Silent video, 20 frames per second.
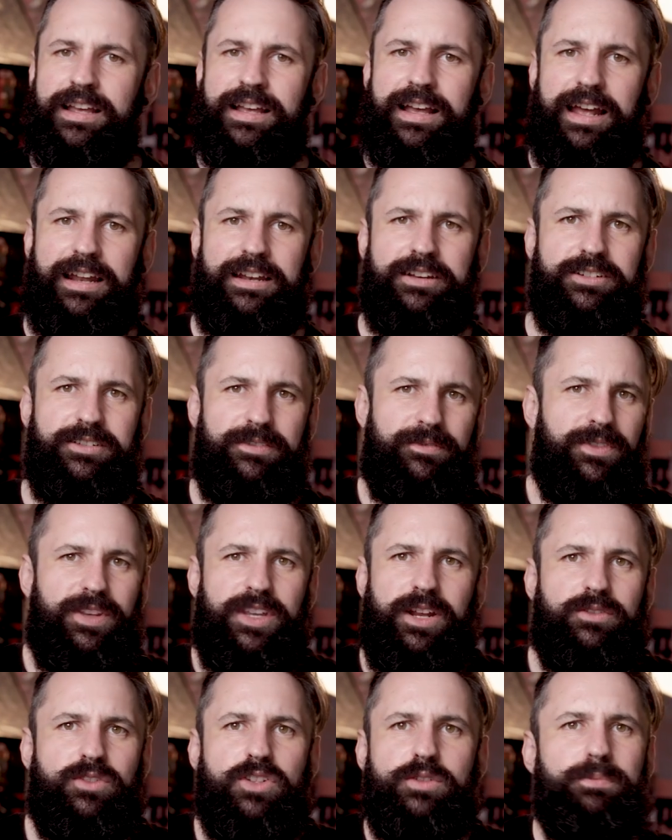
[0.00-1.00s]
And you
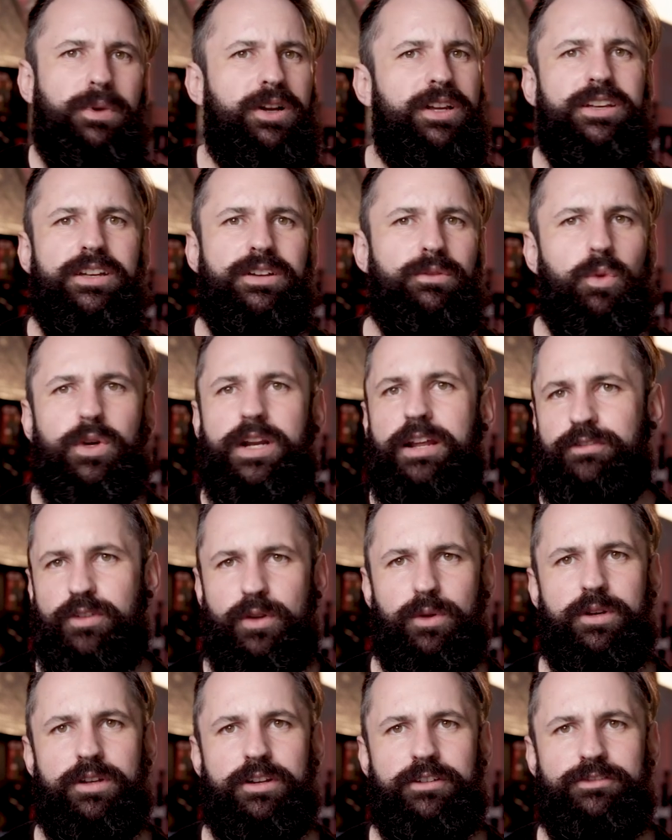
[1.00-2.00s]
know, just buy whatever
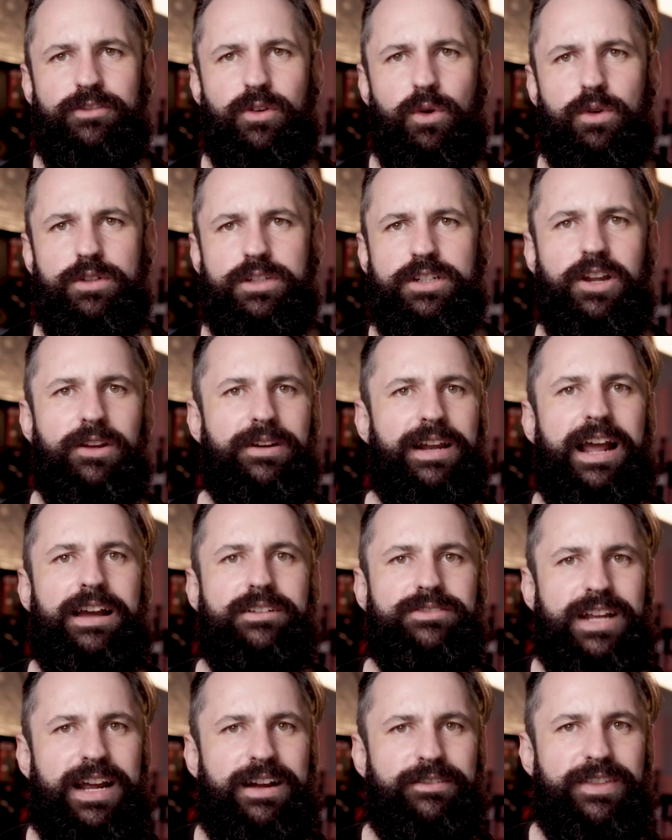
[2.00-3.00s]
you can afford. You don't
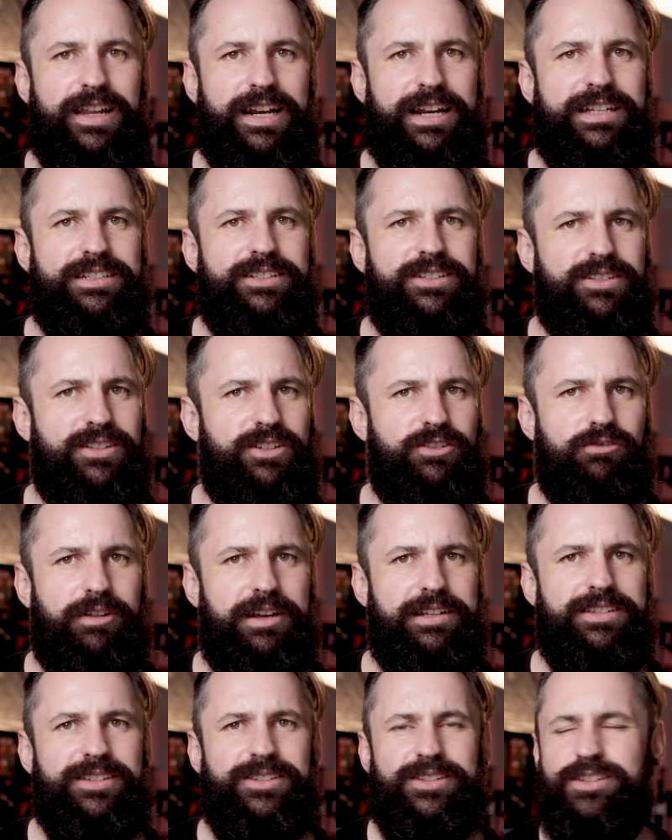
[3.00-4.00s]
have to have the latest and
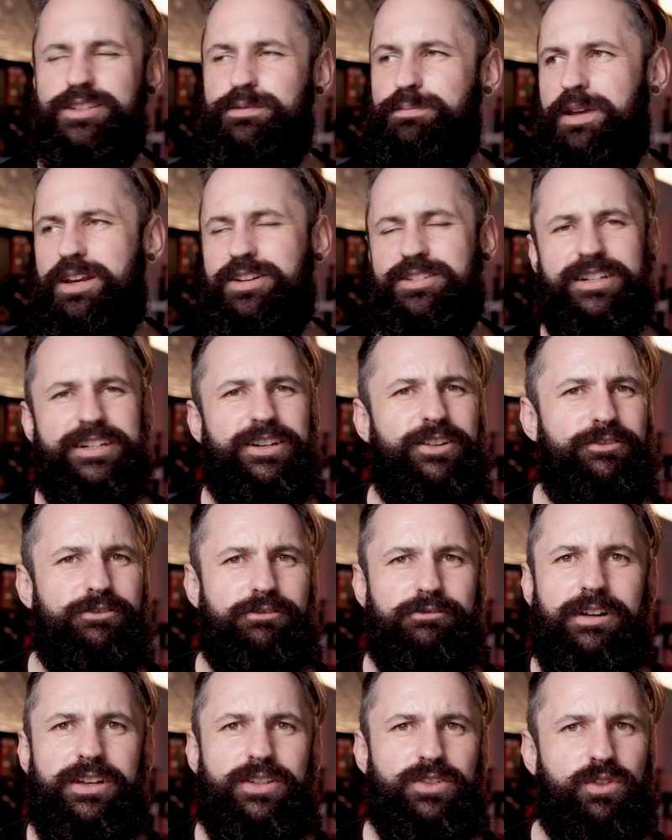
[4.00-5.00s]
greatest, especially not
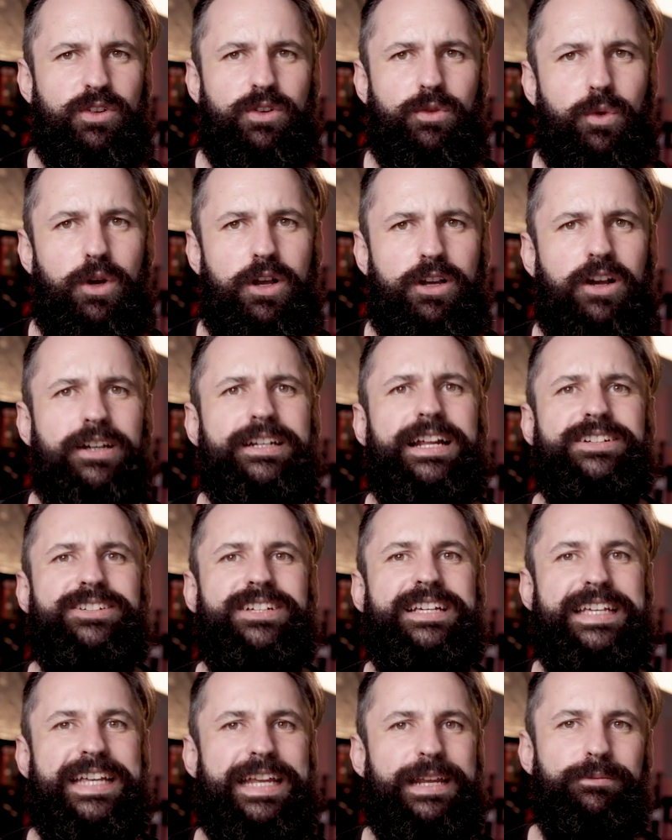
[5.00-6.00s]
for restaurant work. I'd
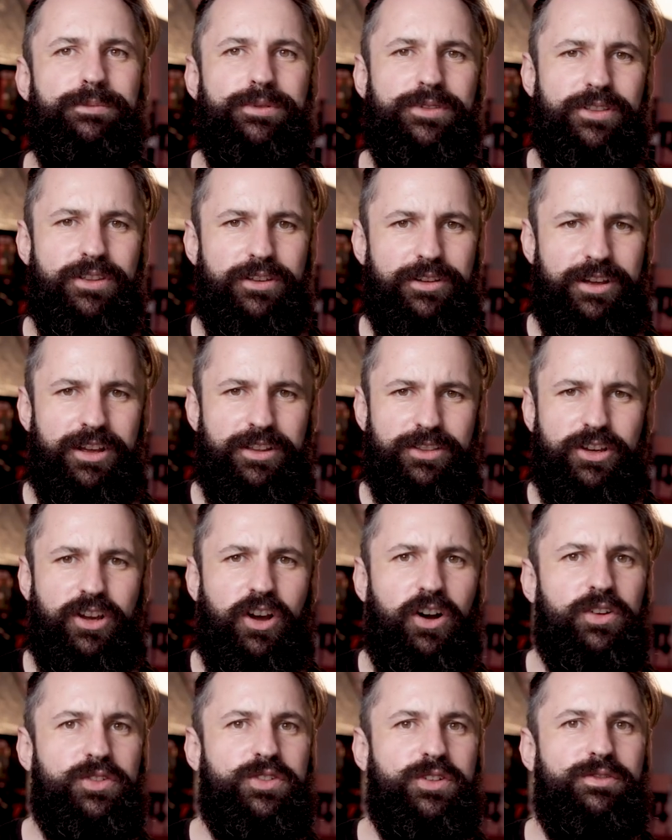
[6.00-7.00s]
actually keep the, the
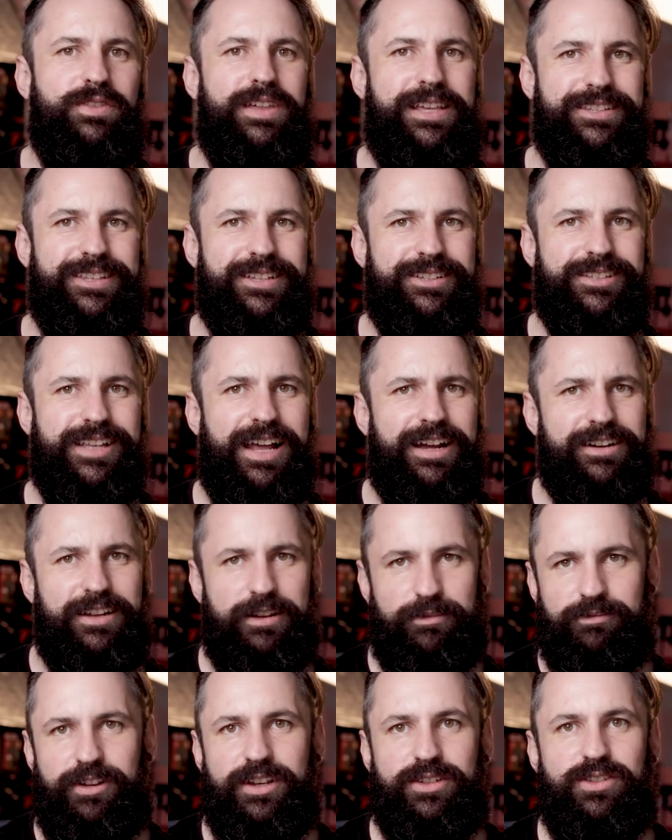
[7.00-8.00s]
cost of these things down and
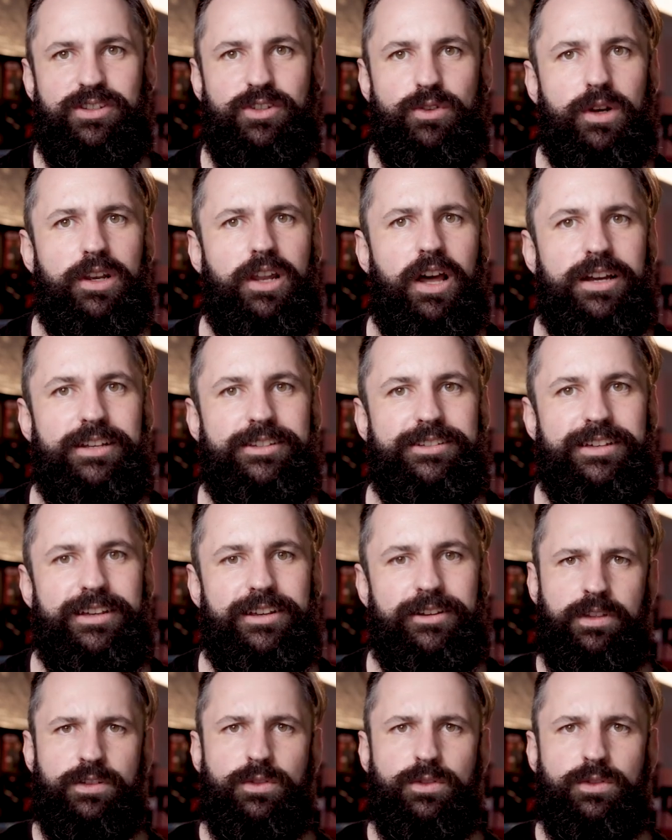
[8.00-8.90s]
invest in your lighting.